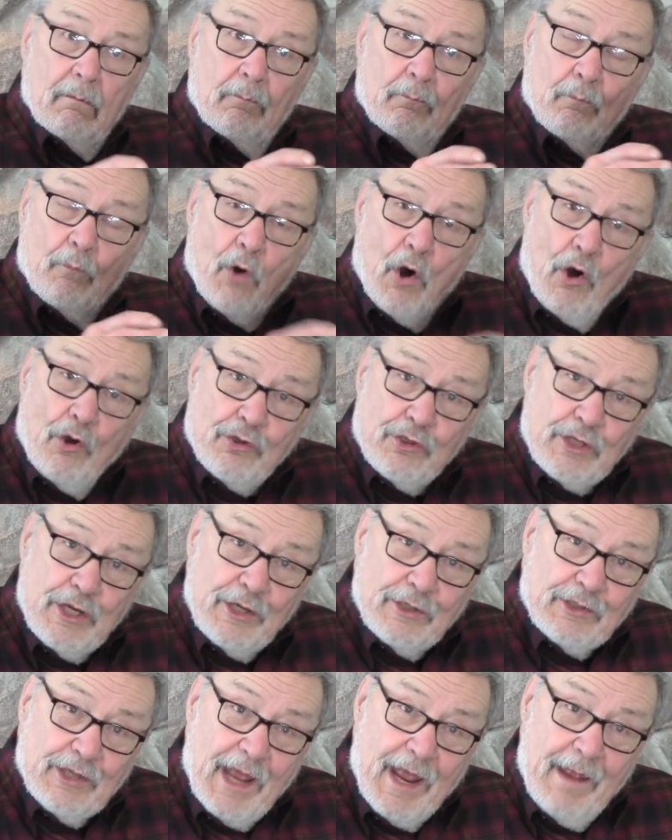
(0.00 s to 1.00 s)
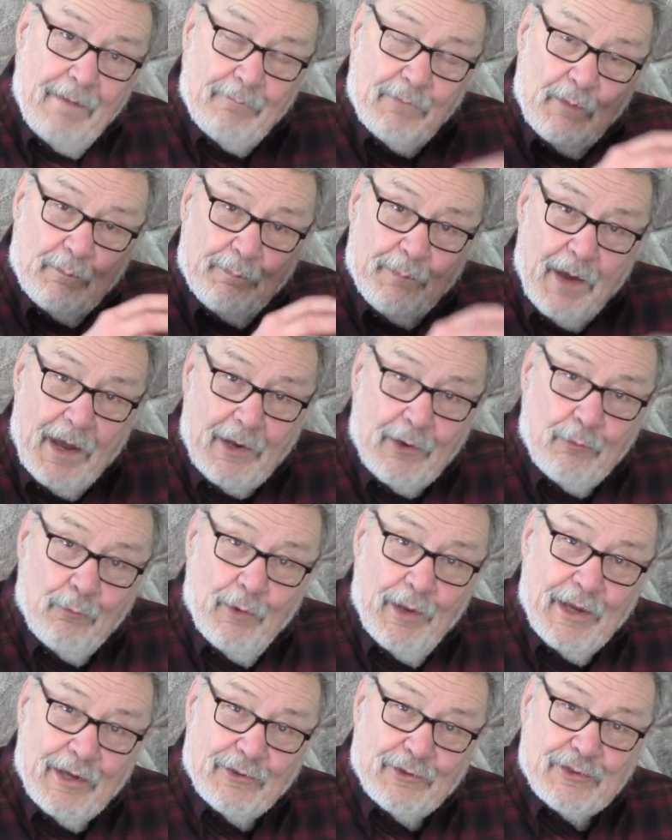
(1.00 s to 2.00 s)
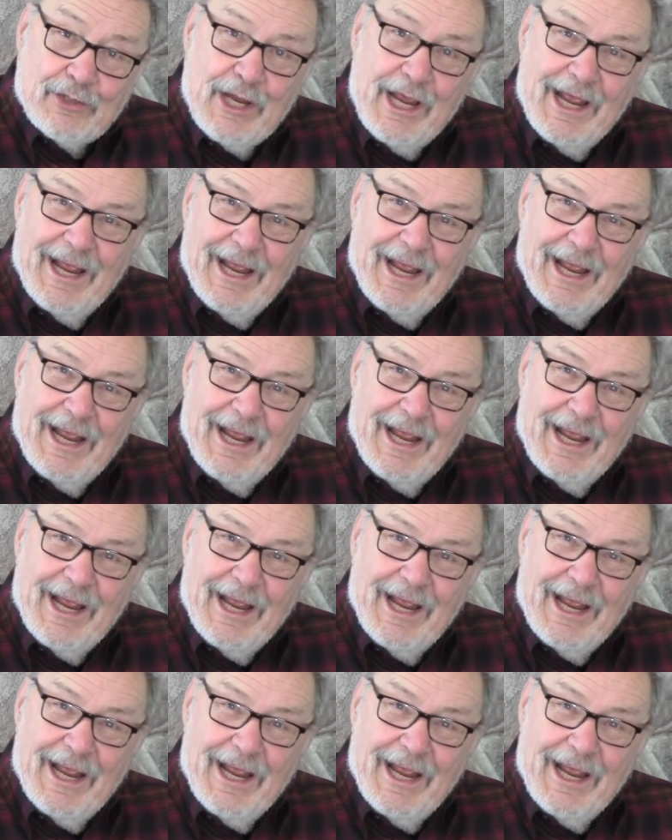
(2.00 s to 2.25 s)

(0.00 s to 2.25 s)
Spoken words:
most of the time the buck wins.